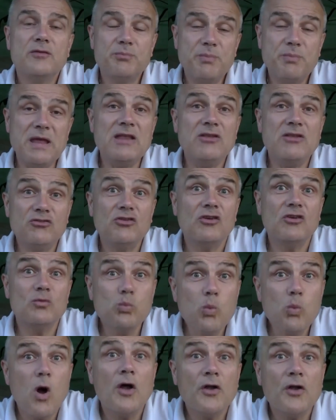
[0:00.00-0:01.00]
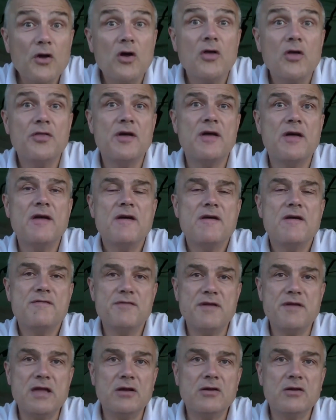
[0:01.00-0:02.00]
there's been just one other
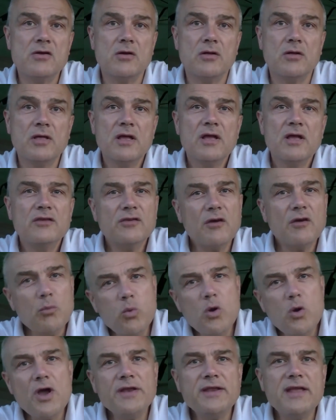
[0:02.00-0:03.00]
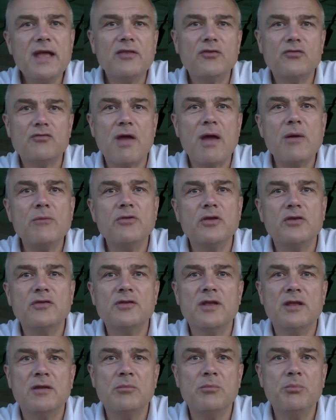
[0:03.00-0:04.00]
vehicle. So word gets around,
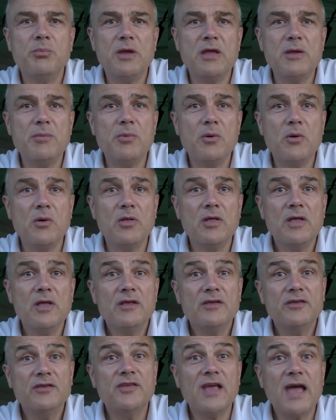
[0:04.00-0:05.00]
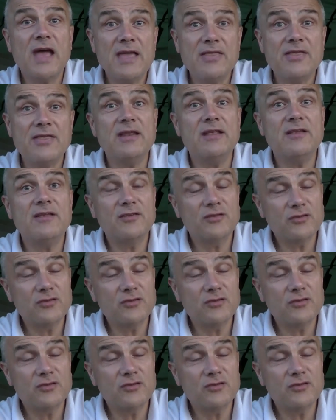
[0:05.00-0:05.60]
doesn't it, and people say that